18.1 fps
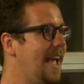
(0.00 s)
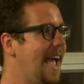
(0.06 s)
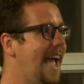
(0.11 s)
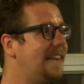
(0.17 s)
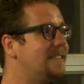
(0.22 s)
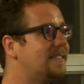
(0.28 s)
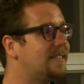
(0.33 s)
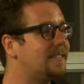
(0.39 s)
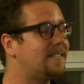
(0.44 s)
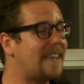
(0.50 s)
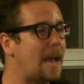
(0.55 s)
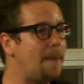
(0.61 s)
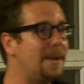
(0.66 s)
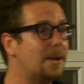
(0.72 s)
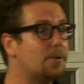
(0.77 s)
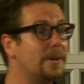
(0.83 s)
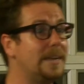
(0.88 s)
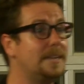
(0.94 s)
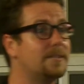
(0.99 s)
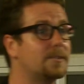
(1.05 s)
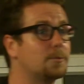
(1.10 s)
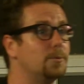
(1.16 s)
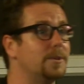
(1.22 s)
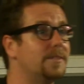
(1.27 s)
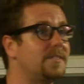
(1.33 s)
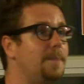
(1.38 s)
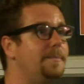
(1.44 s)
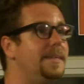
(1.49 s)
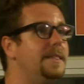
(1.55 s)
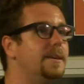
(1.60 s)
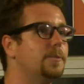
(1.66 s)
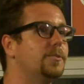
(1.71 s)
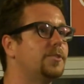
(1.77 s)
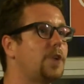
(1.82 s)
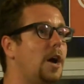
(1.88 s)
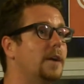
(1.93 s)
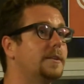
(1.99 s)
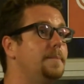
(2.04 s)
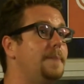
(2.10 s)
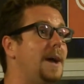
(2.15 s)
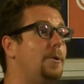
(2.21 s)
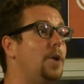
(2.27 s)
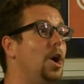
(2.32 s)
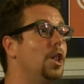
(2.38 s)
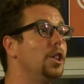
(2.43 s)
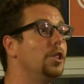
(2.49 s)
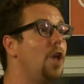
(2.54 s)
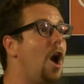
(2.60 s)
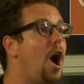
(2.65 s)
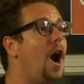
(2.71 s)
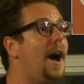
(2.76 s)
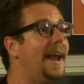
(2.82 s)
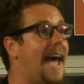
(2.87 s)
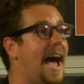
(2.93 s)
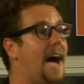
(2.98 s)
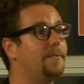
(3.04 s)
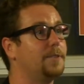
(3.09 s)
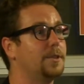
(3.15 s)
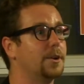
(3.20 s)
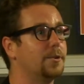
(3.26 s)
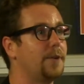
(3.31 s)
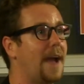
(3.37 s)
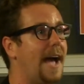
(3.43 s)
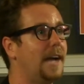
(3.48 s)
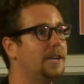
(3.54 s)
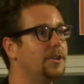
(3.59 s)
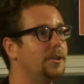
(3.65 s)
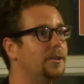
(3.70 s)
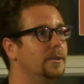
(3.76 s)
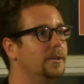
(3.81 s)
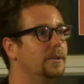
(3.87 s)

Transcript: And systemic risk was something that was talked about a lot after the crash.